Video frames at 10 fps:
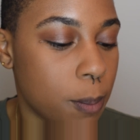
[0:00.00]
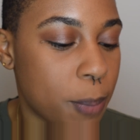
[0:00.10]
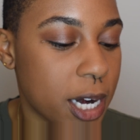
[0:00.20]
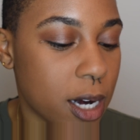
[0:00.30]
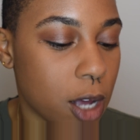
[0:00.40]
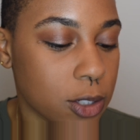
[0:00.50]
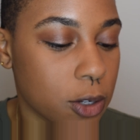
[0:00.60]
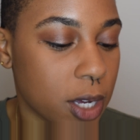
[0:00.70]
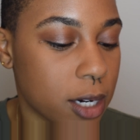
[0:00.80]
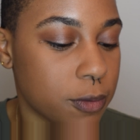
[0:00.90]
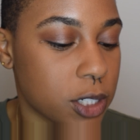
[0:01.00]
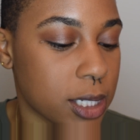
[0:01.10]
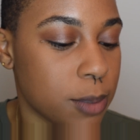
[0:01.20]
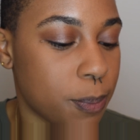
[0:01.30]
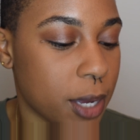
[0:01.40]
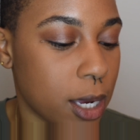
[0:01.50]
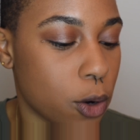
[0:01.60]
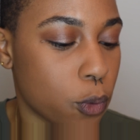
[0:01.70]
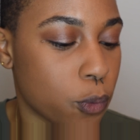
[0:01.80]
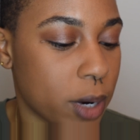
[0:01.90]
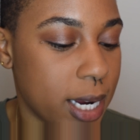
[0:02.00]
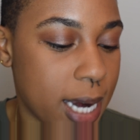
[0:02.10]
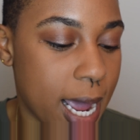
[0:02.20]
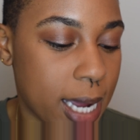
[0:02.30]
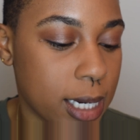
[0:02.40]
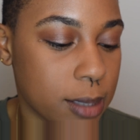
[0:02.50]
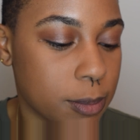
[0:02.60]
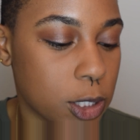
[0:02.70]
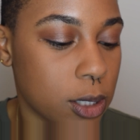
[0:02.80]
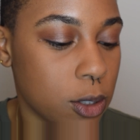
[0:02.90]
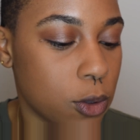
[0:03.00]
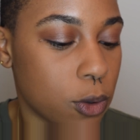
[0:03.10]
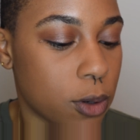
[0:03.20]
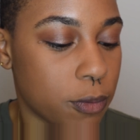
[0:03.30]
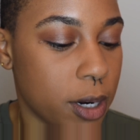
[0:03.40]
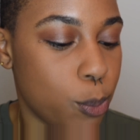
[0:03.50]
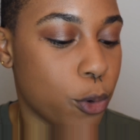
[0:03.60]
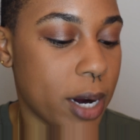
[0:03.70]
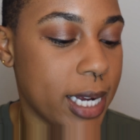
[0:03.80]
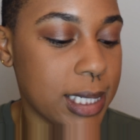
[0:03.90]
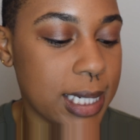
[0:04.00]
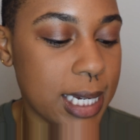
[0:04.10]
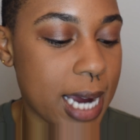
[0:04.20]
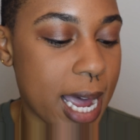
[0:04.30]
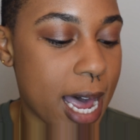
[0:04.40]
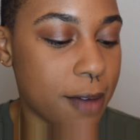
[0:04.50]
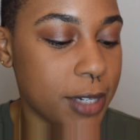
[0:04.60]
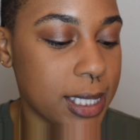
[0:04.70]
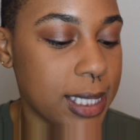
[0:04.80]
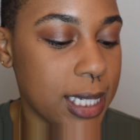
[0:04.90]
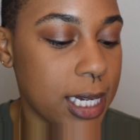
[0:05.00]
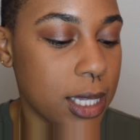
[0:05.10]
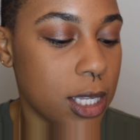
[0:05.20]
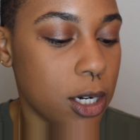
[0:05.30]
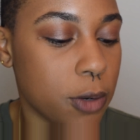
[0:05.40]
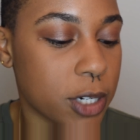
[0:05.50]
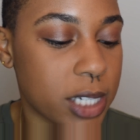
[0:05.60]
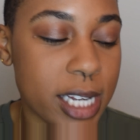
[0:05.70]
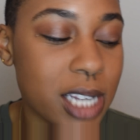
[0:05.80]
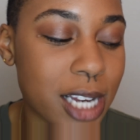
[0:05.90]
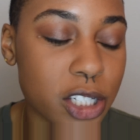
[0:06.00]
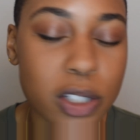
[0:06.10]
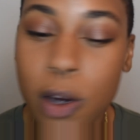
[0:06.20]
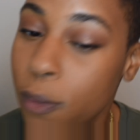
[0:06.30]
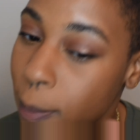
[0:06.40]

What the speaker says: but it also could have just been renamed or rebranded. I haven't seen the newer shades. I just don't